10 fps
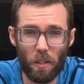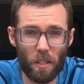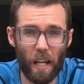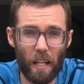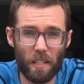of
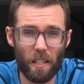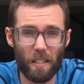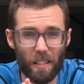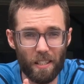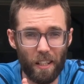use
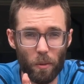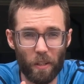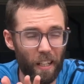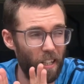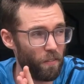cases, I said at the
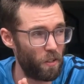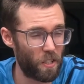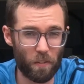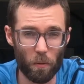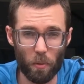beginning, I've
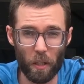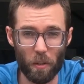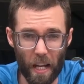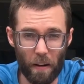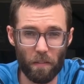used this for pretty
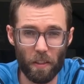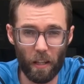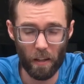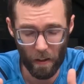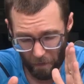much
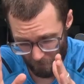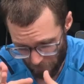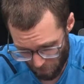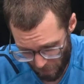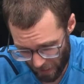everything.
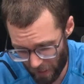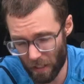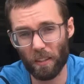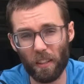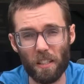For
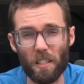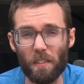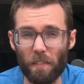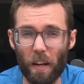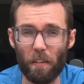me, this
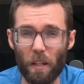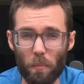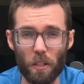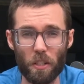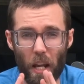is very
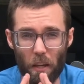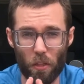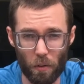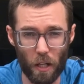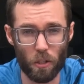much a
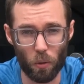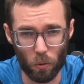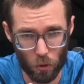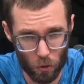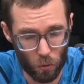
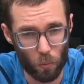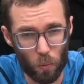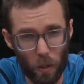threshold shoe.